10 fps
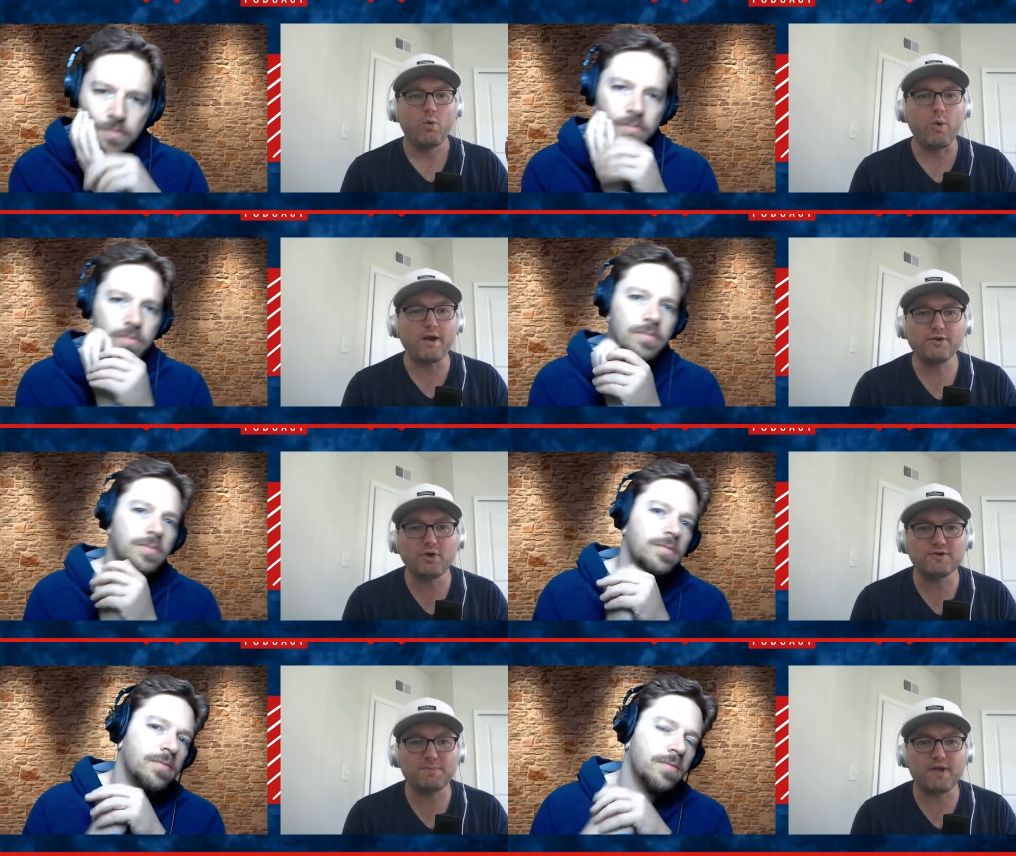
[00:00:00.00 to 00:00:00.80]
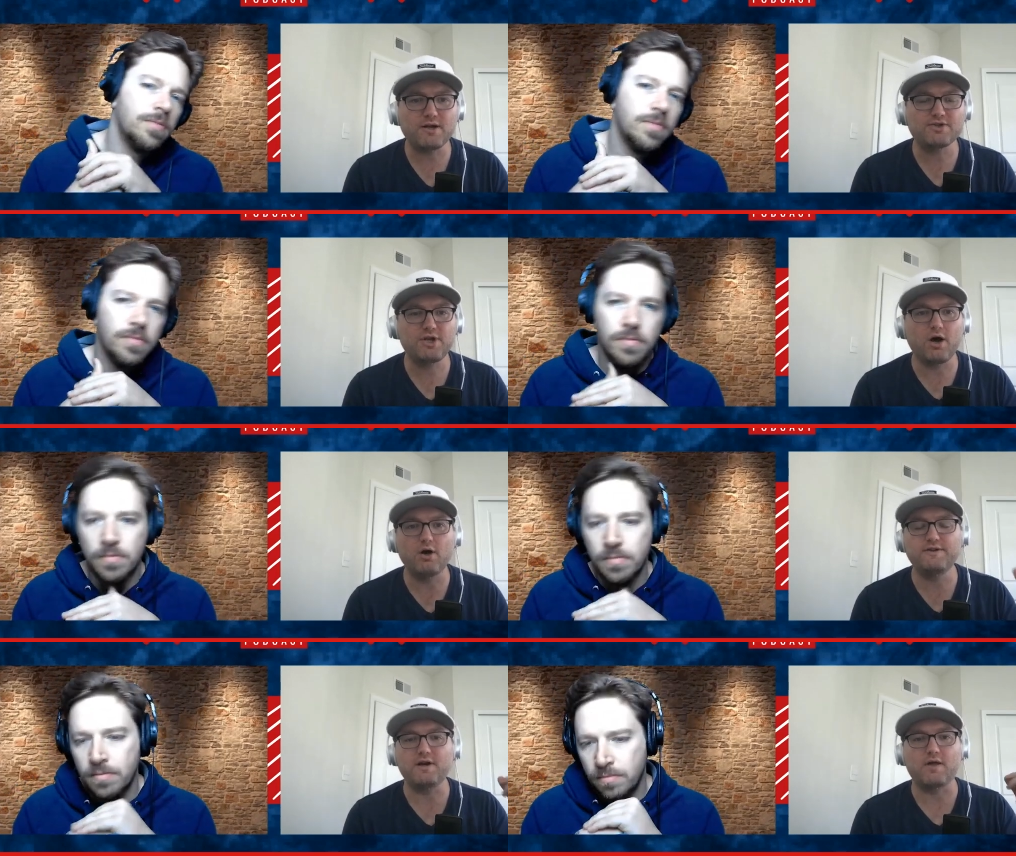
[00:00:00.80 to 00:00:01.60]
Speaker 1: where did those players
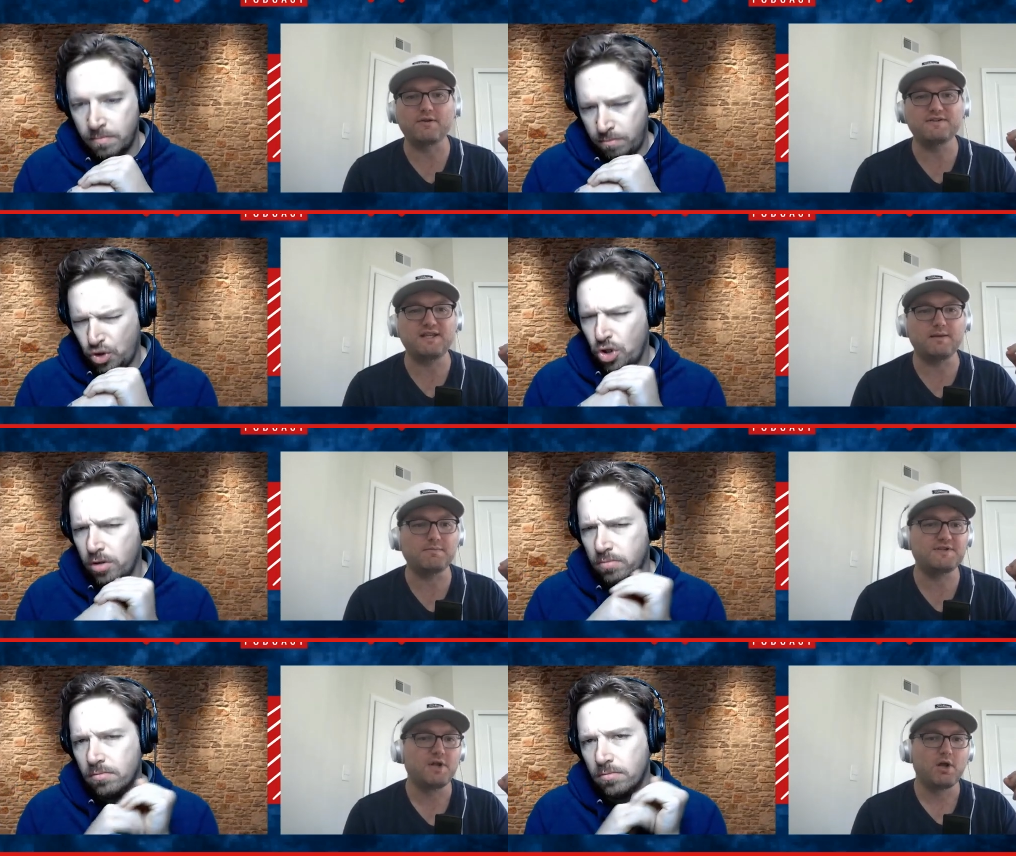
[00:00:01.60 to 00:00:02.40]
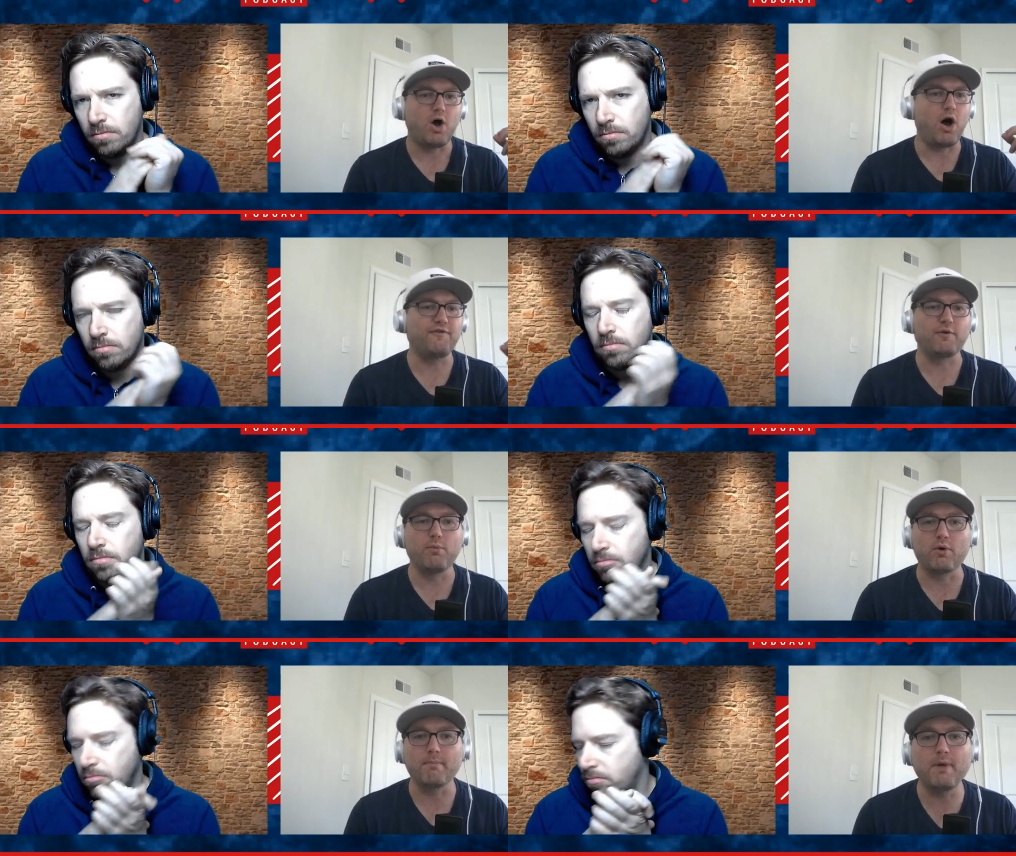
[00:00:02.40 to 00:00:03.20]
go? Did other teams offer
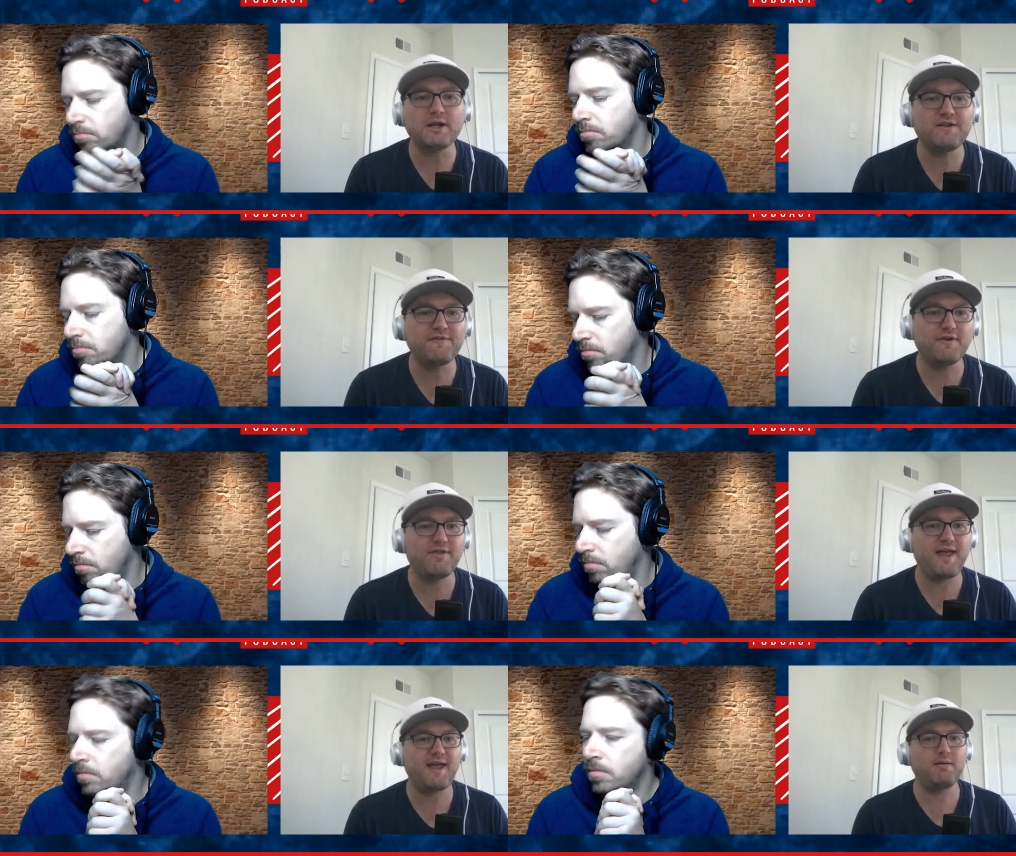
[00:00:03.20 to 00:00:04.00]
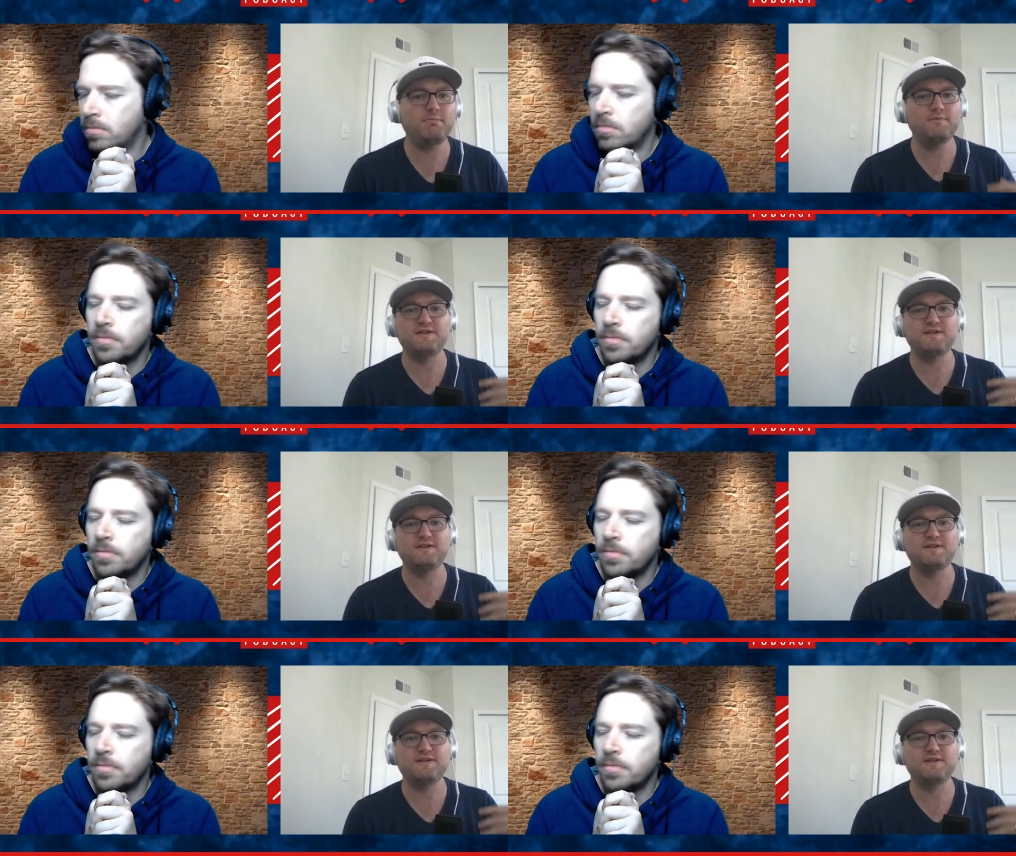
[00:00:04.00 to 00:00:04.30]
more money for them?